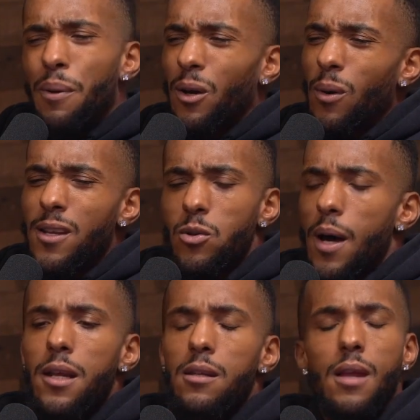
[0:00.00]
in a big way
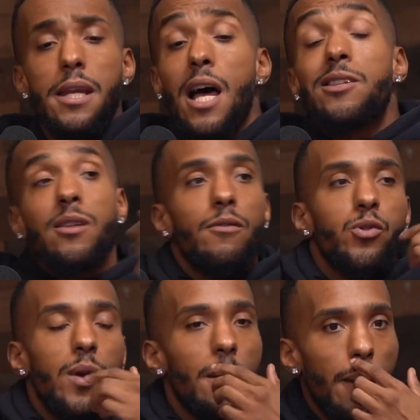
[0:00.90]
too. I big
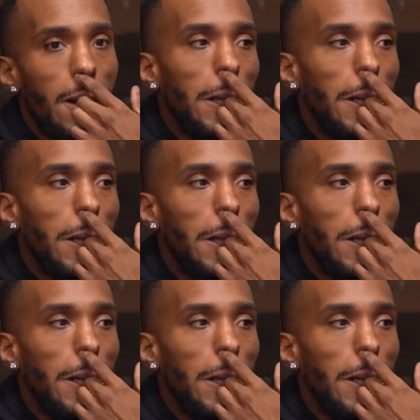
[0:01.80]
way.